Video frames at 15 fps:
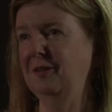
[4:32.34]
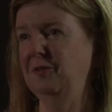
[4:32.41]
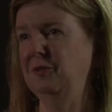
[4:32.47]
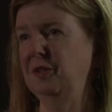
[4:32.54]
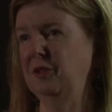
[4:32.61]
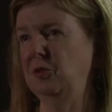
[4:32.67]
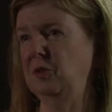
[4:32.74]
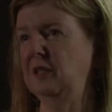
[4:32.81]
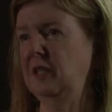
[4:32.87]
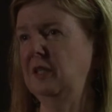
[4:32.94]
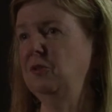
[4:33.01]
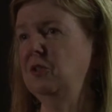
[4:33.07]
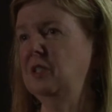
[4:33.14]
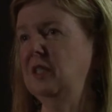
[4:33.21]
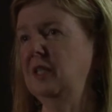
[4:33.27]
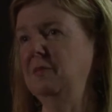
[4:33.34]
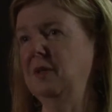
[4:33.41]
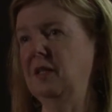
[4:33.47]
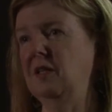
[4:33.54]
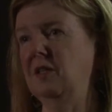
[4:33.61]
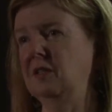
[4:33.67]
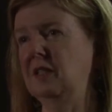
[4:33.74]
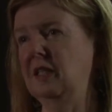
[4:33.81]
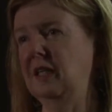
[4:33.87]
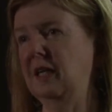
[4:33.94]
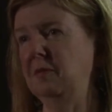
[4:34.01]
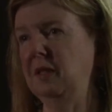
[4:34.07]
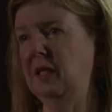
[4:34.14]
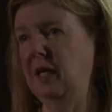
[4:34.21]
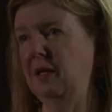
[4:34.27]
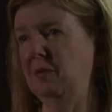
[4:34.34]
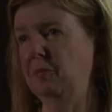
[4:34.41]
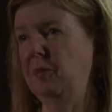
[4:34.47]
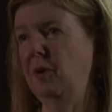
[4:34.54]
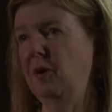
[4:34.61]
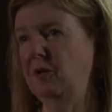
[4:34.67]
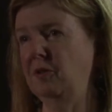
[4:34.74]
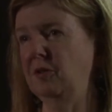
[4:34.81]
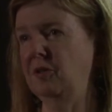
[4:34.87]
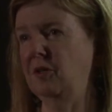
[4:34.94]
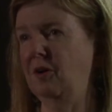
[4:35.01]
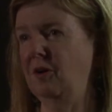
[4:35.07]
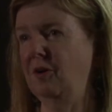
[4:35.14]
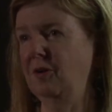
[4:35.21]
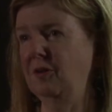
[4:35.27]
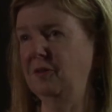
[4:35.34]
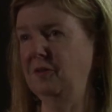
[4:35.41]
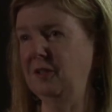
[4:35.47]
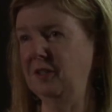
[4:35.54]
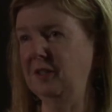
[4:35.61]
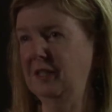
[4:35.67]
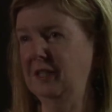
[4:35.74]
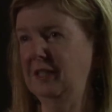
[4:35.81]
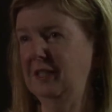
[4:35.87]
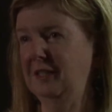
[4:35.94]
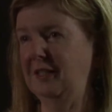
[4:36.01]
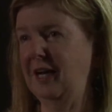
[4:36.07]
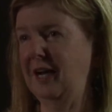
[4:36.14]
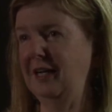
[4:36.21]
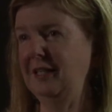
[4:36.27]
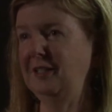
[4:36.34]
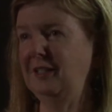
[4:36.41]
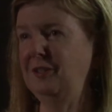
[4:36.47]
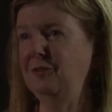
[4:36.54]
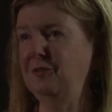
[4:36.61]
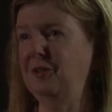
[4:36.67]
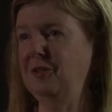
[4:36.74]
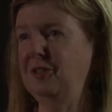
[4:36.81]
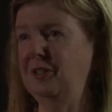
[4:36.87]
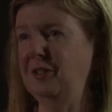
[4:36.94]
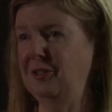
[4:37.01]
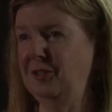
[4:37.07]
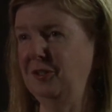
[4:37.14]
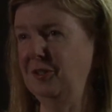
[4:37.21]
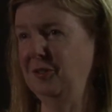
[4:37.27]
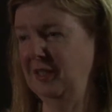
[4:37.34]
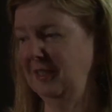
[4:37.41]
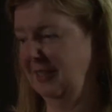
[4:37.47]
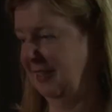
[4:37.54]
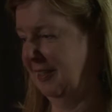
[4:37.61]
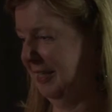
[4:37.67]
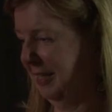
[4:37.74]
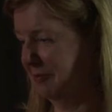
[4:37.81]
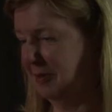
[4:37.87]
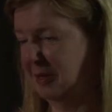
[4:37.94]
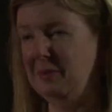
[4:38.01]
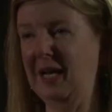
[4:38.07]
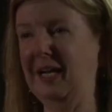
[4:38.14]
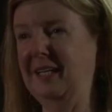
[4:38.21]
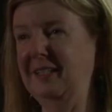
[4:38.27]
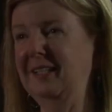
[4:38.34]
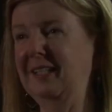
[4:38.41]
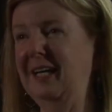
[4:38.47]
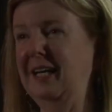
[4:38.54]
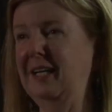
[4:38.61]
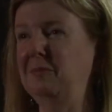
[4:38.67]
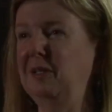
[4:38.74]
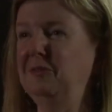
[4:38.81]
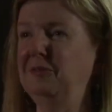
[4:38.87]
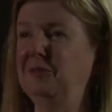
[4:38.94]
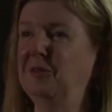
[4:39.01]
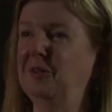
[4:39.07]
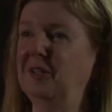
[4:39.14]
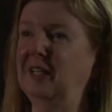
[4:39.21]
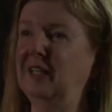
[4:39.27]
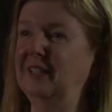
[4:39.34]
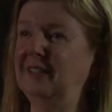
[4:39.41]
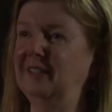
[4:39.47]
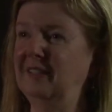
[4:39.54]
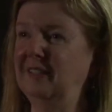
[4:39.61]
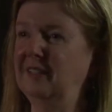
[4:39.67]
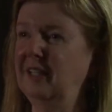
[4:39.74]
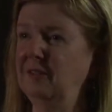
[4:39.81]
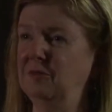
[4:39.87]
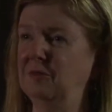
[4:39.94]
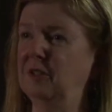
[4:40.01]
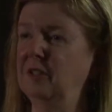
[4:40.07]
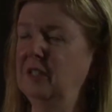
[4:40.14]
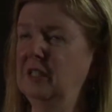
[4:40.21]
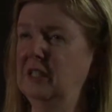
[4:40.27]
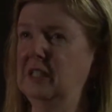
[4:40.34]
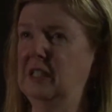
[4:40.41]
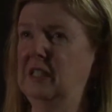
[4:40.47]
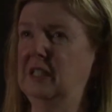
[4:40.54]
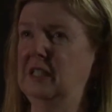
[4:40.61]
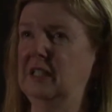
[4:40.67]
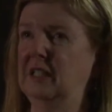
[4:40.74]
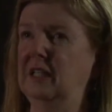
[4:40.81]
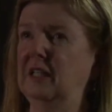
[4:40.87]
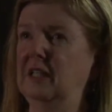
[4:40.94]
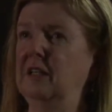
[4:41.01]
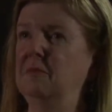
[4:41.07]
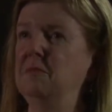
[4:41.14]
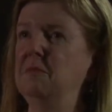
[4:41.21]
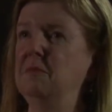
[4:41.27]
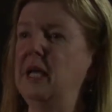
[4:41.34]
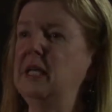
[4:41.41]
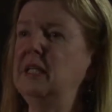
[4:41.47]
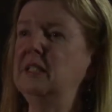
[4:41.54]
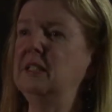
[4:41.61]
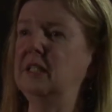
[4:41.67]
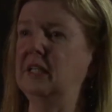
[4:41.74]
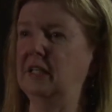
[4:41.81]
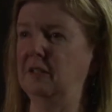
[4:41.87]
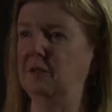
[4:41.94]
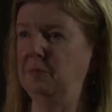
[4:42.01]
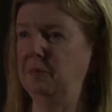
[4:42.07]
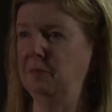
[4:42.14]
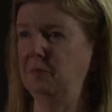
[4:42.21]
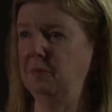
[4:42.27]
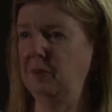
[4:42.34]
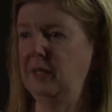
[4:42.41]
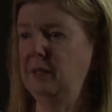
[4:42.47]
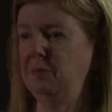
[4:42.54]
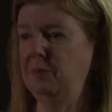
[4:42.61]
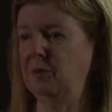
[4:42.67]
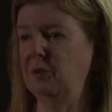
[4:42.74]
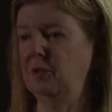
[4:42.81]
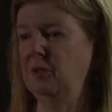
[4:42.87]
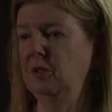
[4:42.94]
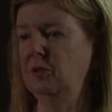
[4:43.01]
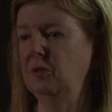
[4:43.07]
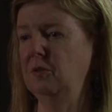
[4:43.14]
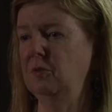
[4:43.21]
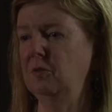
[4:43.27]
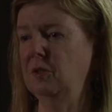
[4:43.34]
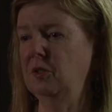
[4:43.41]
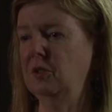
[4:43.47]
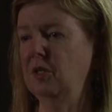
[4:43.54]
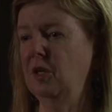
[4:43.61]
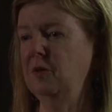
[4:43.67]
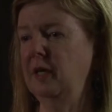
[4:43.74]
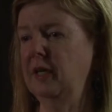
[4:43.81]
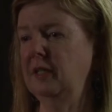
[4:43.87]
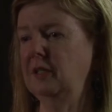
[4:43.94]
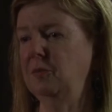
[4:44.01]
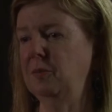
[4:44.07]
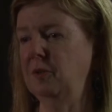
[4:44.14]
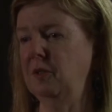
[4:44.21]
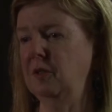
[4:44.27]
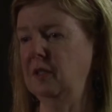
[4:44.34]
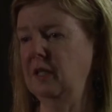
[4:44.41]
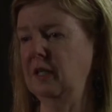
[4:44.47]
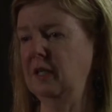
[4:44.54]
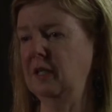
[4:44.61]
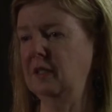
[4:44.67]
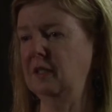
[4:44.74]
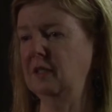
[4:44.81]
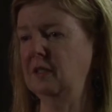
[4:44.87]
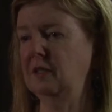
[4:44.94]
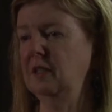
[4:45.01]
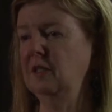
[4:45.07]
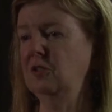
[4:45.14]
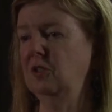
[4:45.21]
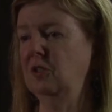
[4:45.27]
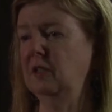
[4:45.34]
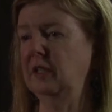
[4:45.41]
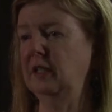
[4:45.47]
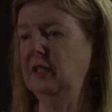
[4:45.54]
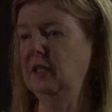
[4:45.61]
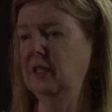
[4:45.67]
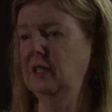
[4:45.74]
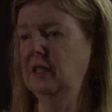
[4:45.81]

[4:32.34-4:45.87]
which was interesting because then I became a partner to all of the, the ICU nurses who had kept me behind the line before, and they were amazing people who were so expert and essentially